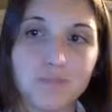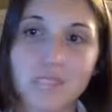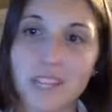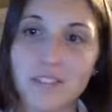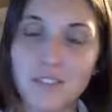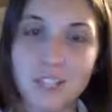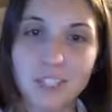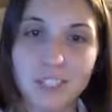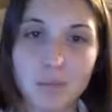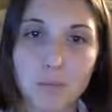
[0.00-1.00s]
if
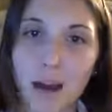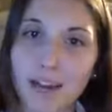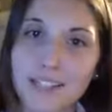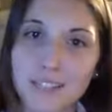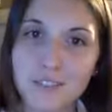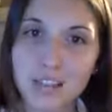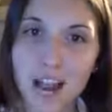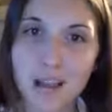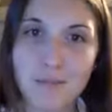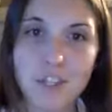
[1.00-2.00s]
there's pockets of
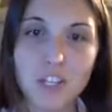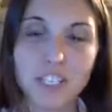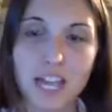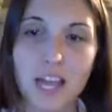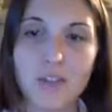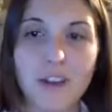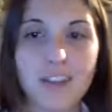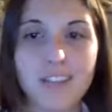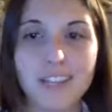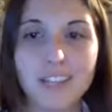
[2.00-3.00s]
time in your day,
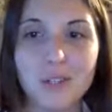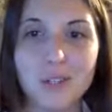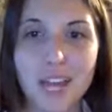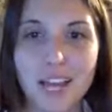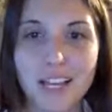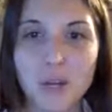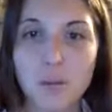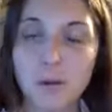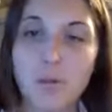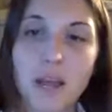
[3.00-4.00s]
right, that you can
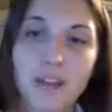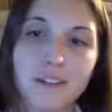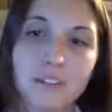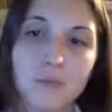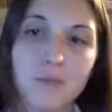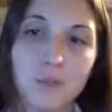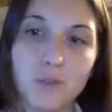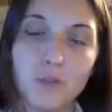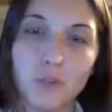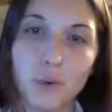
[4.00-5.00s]
prepare some
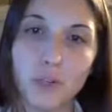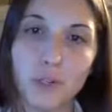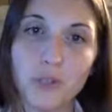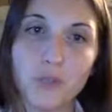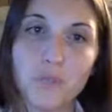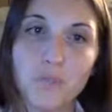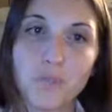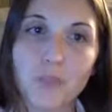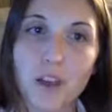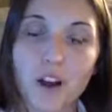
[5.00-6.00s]
food for you,
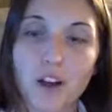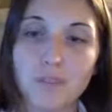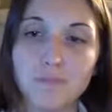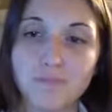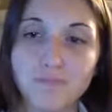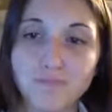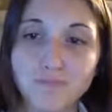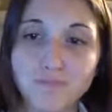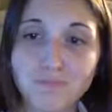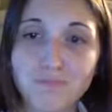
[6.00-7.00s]
kind
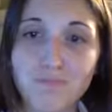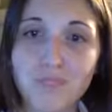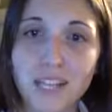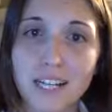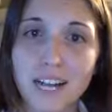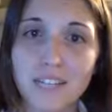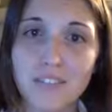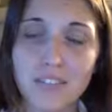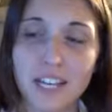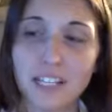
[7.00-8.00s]

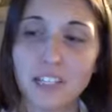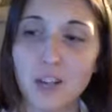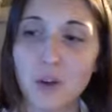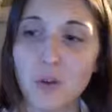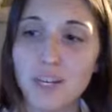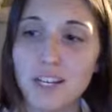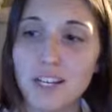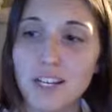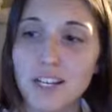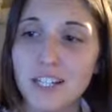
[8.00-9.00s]
of thing. So
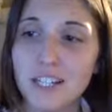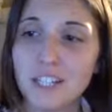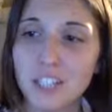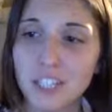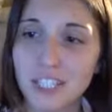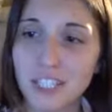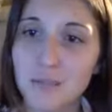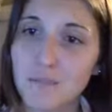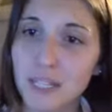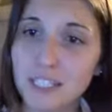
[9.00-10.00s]
certainly
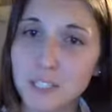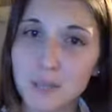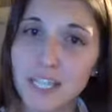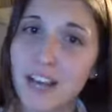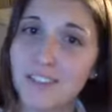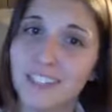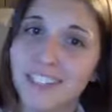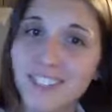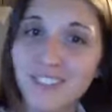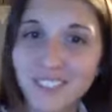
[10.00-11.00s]
message me, Kevin.
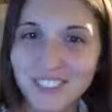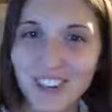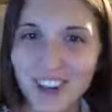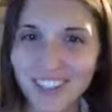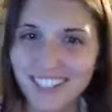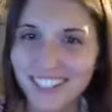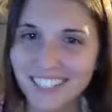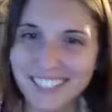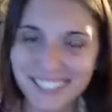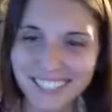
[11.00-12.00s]
We'll talk.
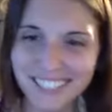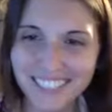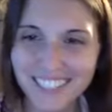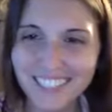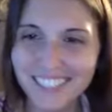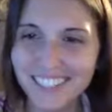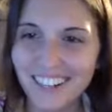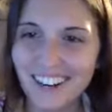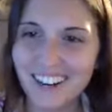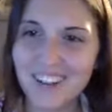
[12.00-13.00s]

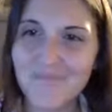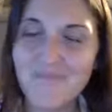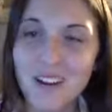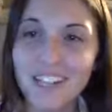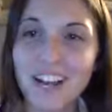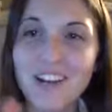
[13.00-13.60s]
But I